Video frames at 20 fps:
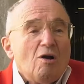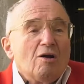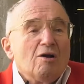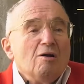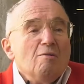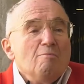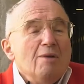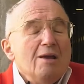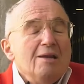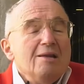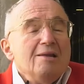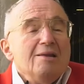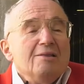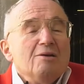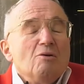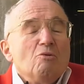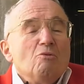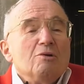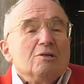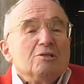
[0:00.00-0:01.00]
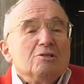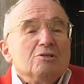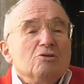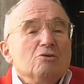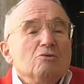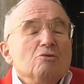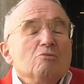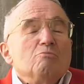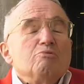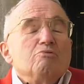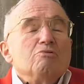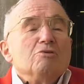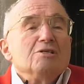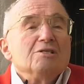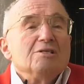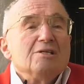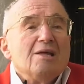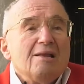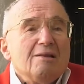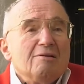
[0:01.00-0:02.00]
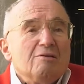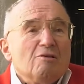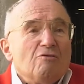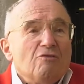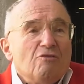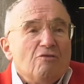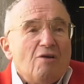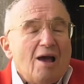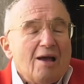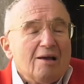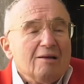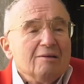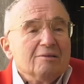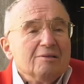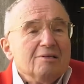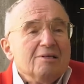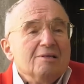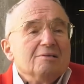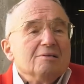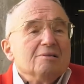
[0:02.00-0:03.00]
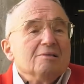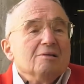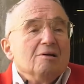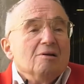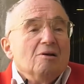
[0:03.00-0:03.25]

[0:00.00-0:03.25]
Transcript: committee that was to present the faculty's